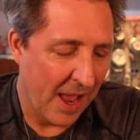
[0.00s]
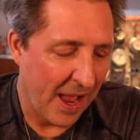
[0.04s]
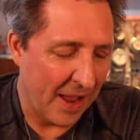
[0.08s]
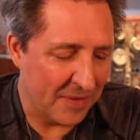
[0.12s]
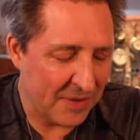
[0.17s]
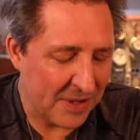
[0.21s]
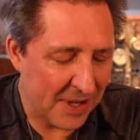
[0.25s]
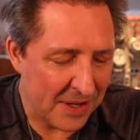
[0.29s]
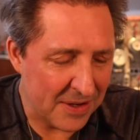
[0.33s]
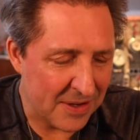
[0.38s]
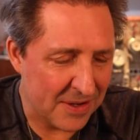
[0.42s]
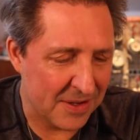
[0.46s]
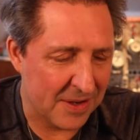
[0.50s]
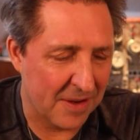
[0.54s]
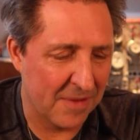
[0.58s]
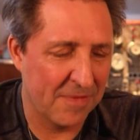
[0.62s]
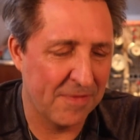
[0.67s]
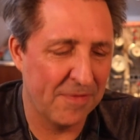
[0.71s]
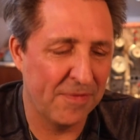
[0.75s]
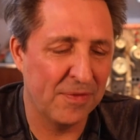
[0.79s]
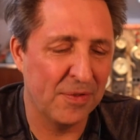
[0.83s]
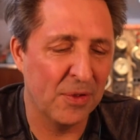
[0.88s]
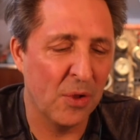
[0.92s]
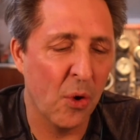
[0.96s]
I've seen just a
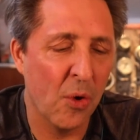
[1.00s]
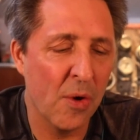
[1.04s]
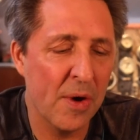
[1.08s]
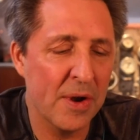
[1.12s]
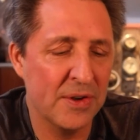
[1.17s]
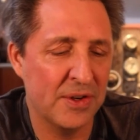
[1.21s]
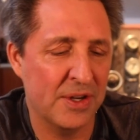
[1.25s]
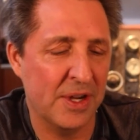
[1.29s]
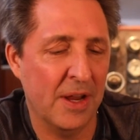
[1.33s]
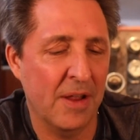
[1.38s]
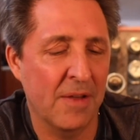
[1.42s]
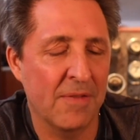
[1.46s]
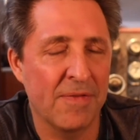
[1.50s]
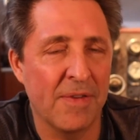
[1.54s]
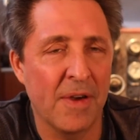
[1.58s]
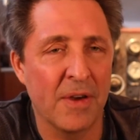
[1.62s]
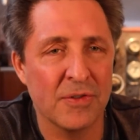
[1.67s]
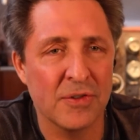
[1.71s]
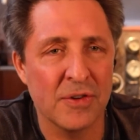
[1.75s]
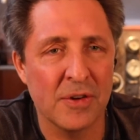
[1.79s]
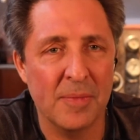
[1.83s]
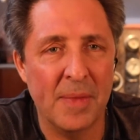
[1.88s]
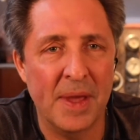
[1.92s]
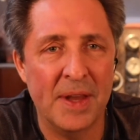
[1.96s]
flourishing of
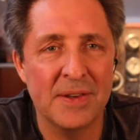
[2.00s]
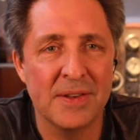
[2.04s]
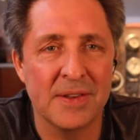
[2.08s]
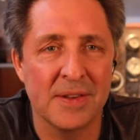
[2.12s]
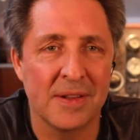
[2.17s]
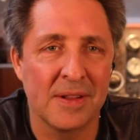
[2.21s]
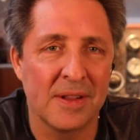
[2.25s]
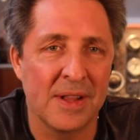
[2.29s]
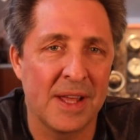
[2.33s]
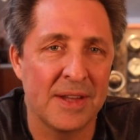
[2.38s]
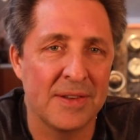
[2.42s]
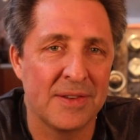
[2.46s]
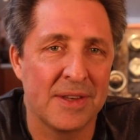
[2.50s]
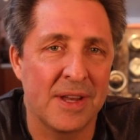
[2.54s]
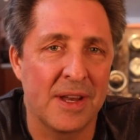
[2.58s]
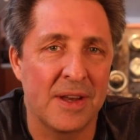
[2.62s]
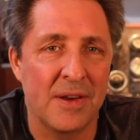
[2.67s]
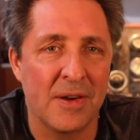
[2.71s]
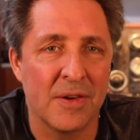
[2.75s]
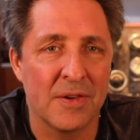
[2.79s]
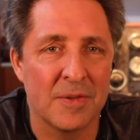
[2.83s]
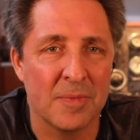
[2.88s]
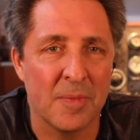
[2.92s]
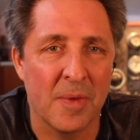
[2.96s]
functional medicine in the last
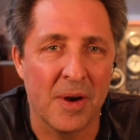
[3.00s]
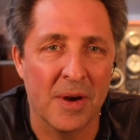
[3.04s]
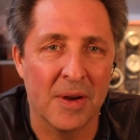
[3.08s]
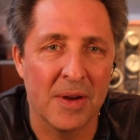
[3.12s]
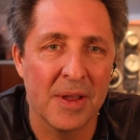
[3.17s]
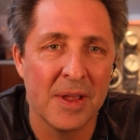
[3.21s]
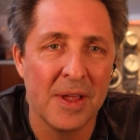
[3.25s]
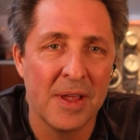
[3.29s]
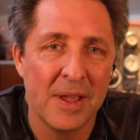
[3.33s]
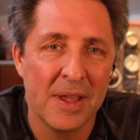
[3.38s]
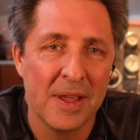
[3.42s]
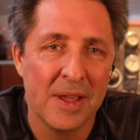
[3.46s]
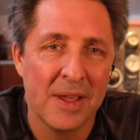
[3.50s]
10 years, Mark.